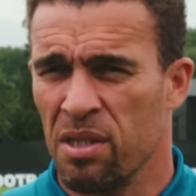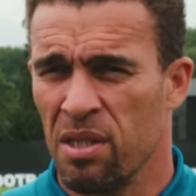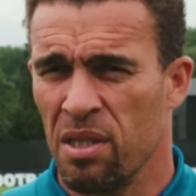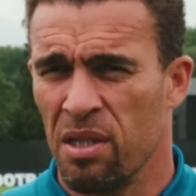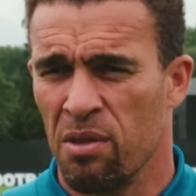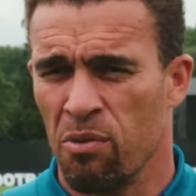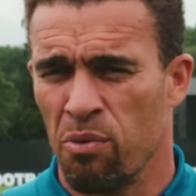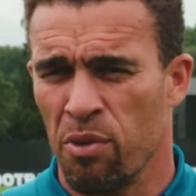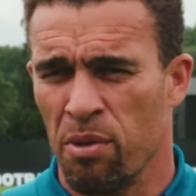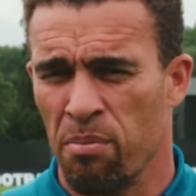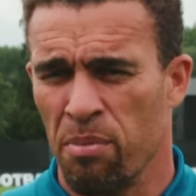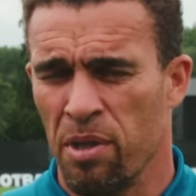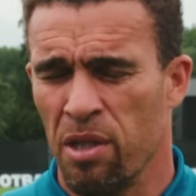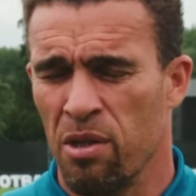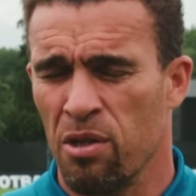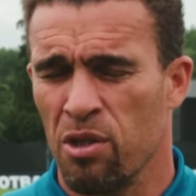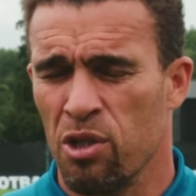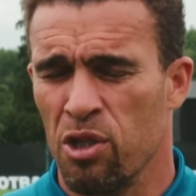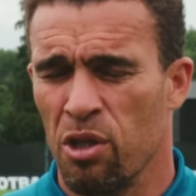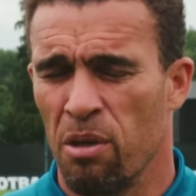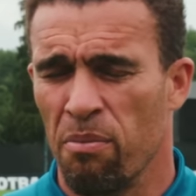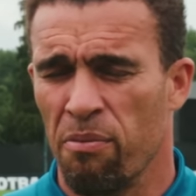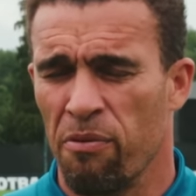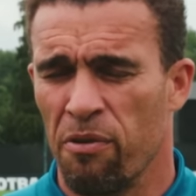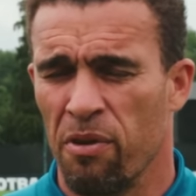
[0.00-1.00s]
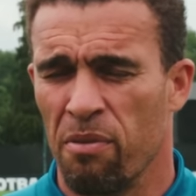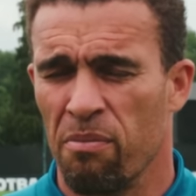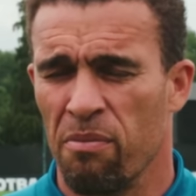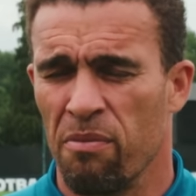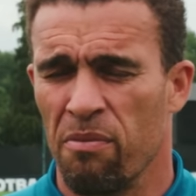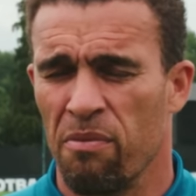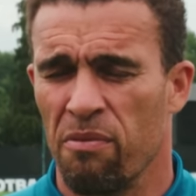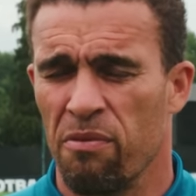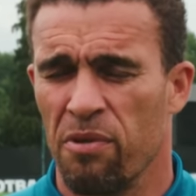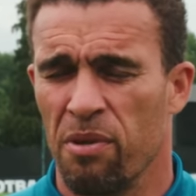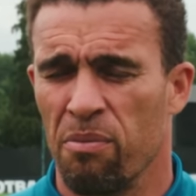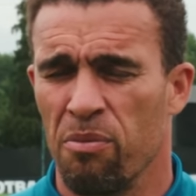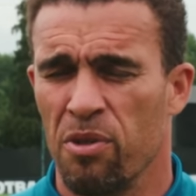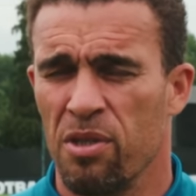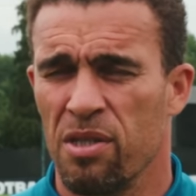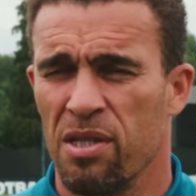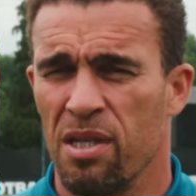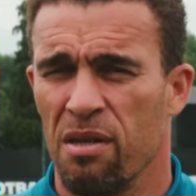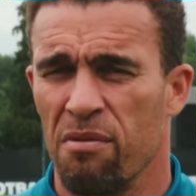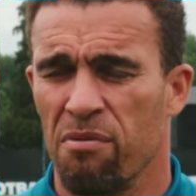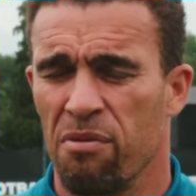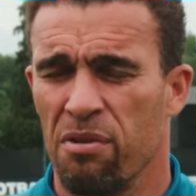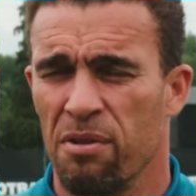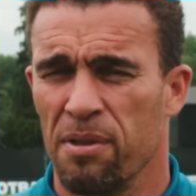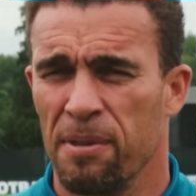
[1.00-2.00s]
it will be the job from the staff.